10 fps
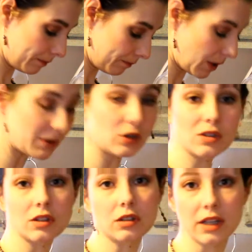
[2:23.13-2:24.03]
maybe use
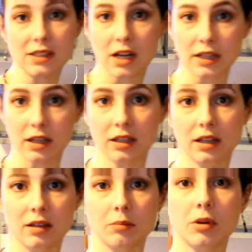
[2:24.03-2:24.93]
a little less onion
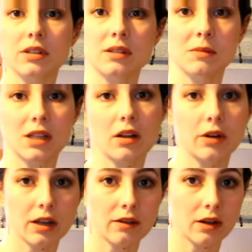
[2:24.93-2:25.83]
and put some
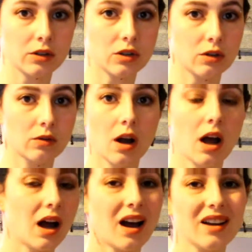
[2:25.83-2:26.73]
celery in there too.
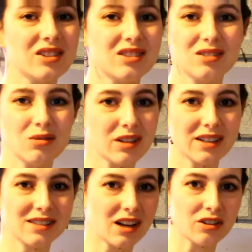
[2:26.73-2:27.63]
I just don't like
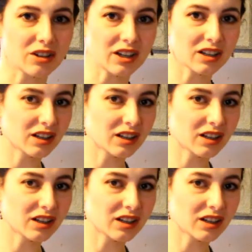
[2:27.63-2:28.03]
celery.